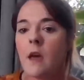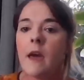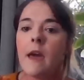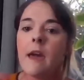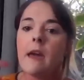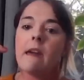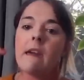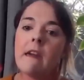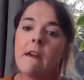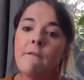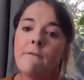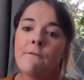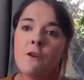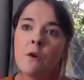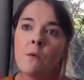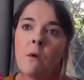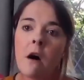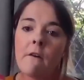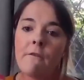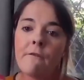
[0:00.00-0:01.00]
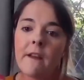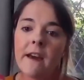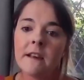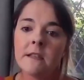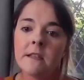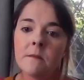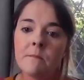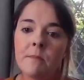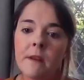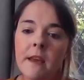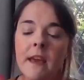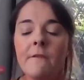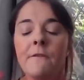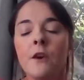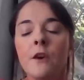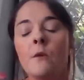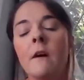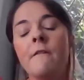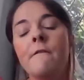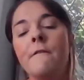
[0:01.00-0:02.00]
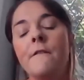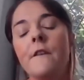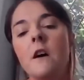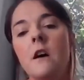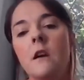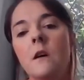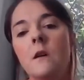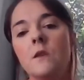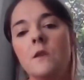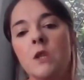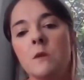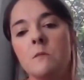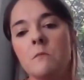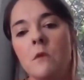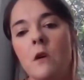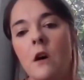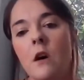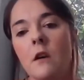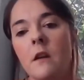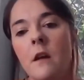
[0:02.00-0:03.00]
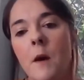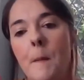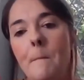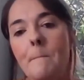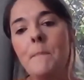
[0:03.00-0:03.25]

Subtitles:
If you have furloughed someone